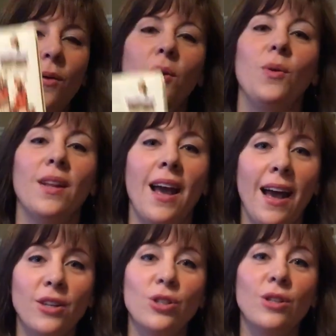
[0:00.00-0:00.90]
where you can
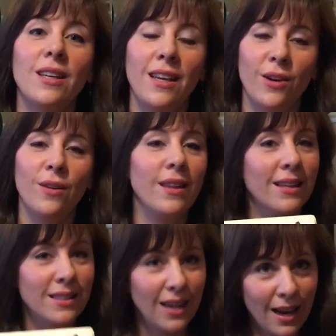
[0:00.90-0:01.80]
actually hear the
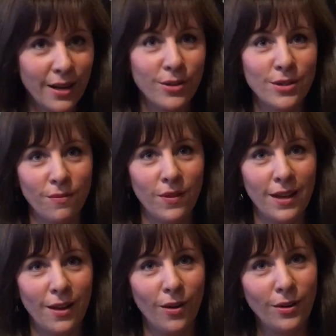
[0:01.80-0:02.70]
entire
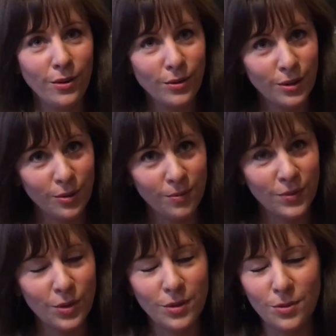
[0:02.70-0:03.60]
symphony on YouTube.
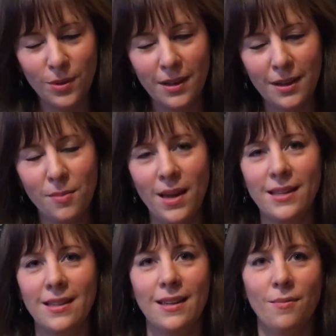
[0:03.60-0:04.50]
So it's really
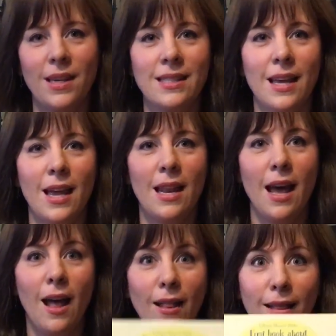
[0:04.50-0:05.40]
amazing. My son
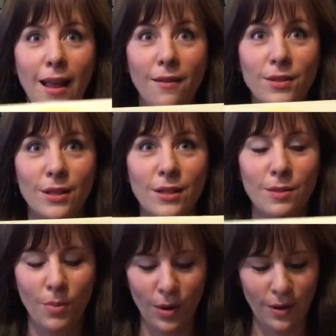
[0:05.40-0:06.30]
loves this
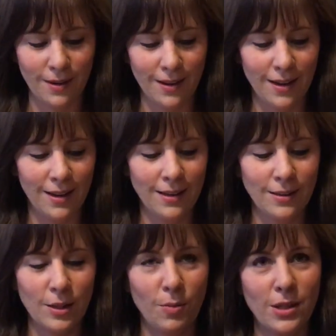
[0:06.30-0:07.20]
book.
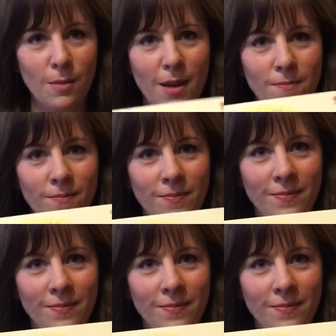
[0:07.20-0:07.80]
Just press the button.